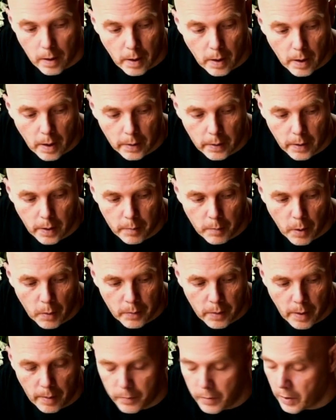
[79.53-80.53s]
And at the
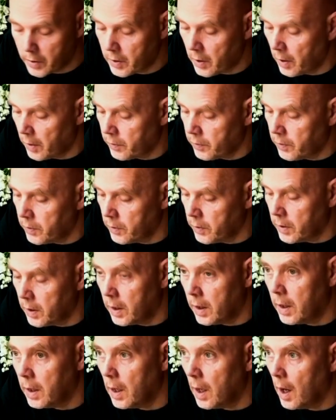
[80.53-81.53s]
moment, I'm just going through
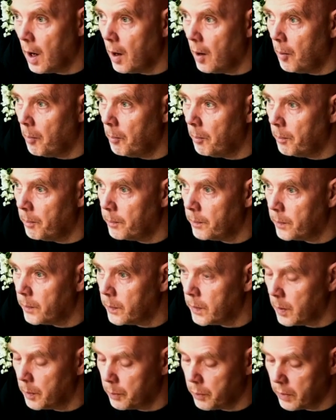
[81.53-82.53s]
the
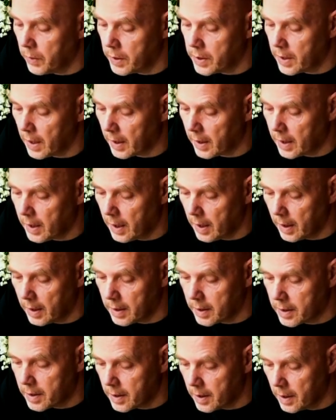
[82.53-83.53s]
preset
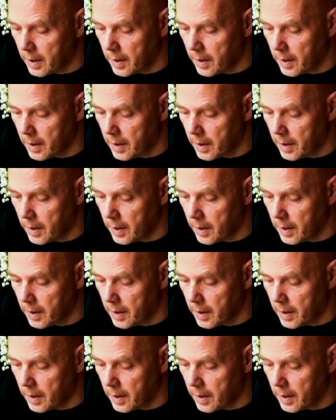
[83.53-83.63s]
kits.